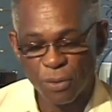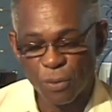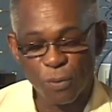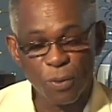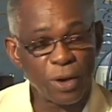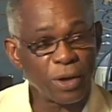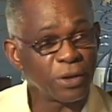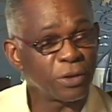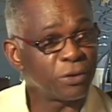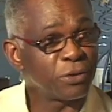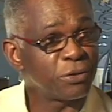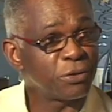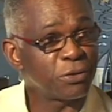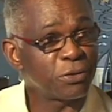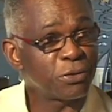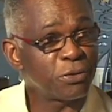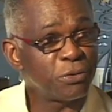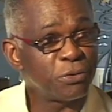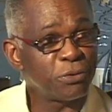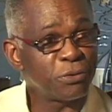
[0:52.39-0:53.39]
1,
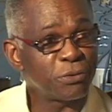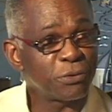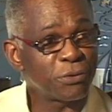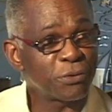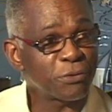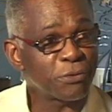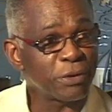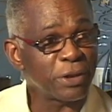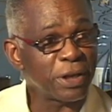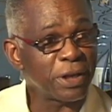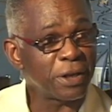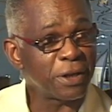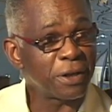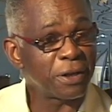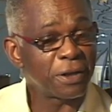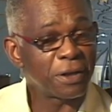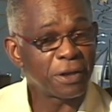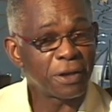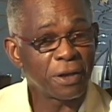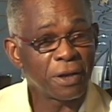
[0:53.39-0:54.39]
2, 3,
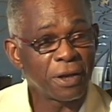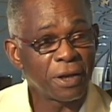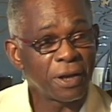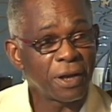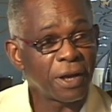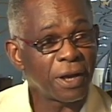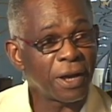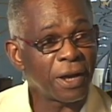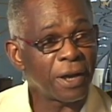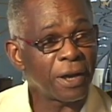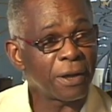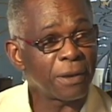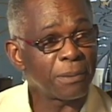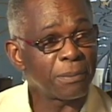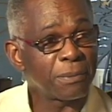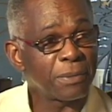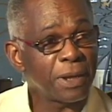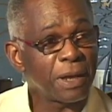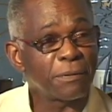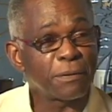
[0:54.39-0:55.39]

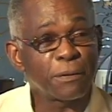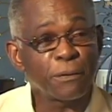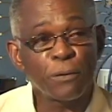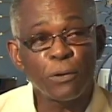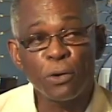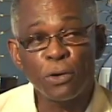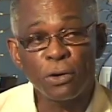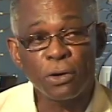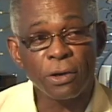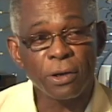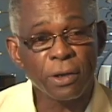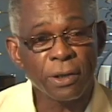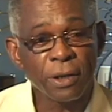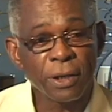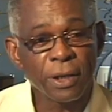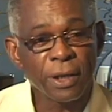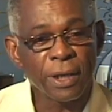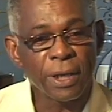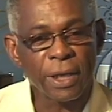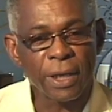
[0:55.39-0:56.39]
level 4.
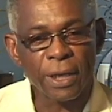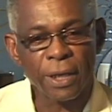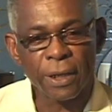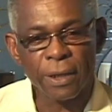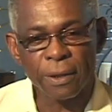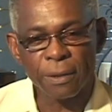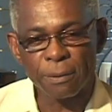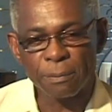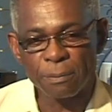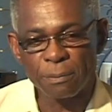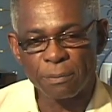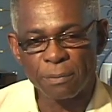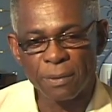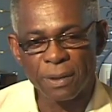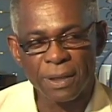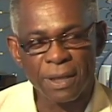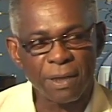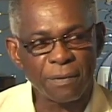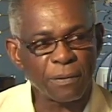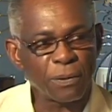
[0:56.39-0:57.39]

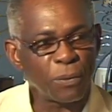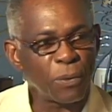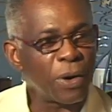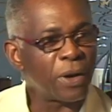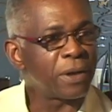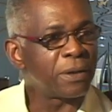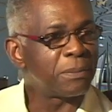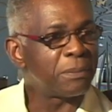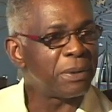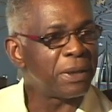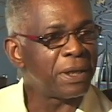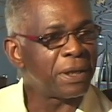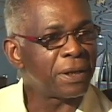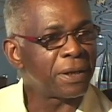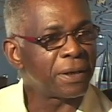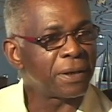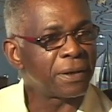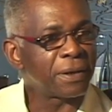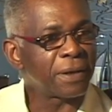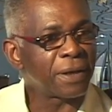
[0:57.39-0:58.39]
Level 1
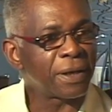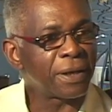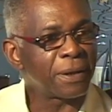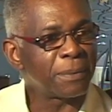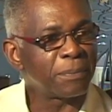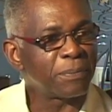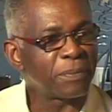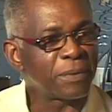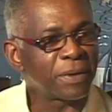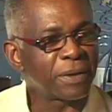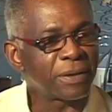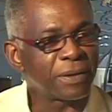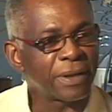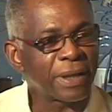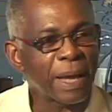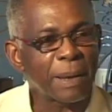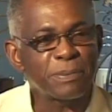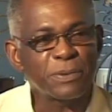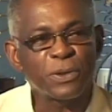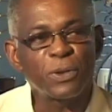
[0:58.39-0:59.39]
being
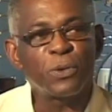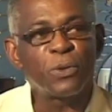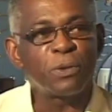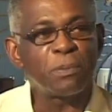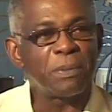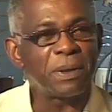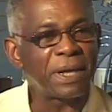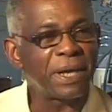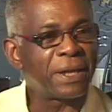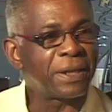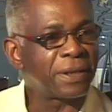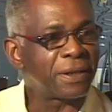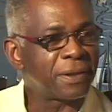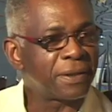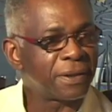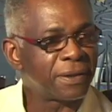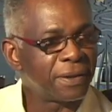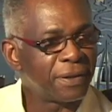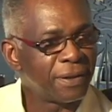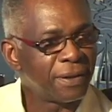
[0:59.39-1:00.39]
the absolute
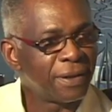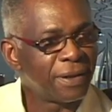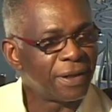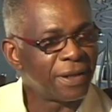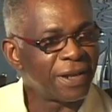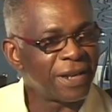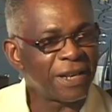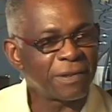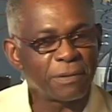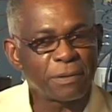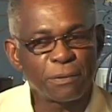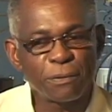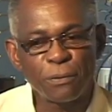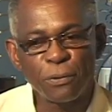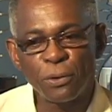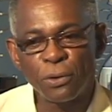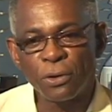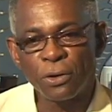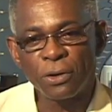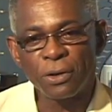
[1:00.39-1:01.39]
beginner, level
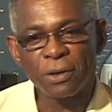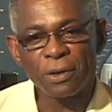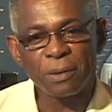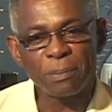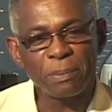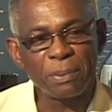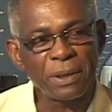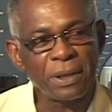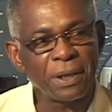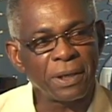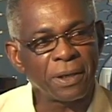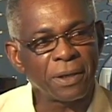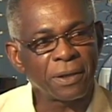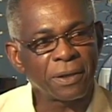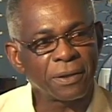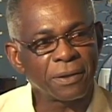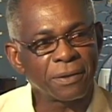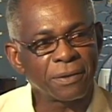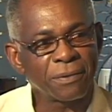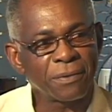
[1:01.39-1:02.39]
4
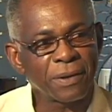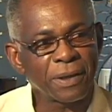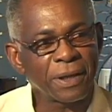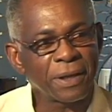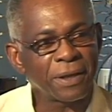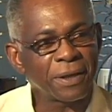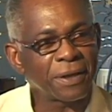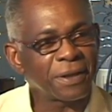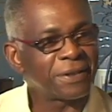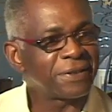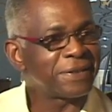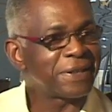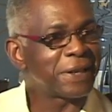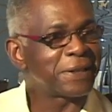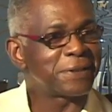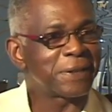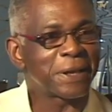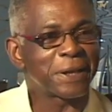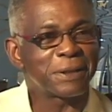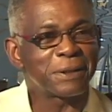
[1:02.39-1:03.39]
being the
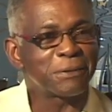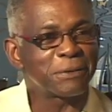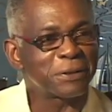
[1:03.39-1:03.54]
executive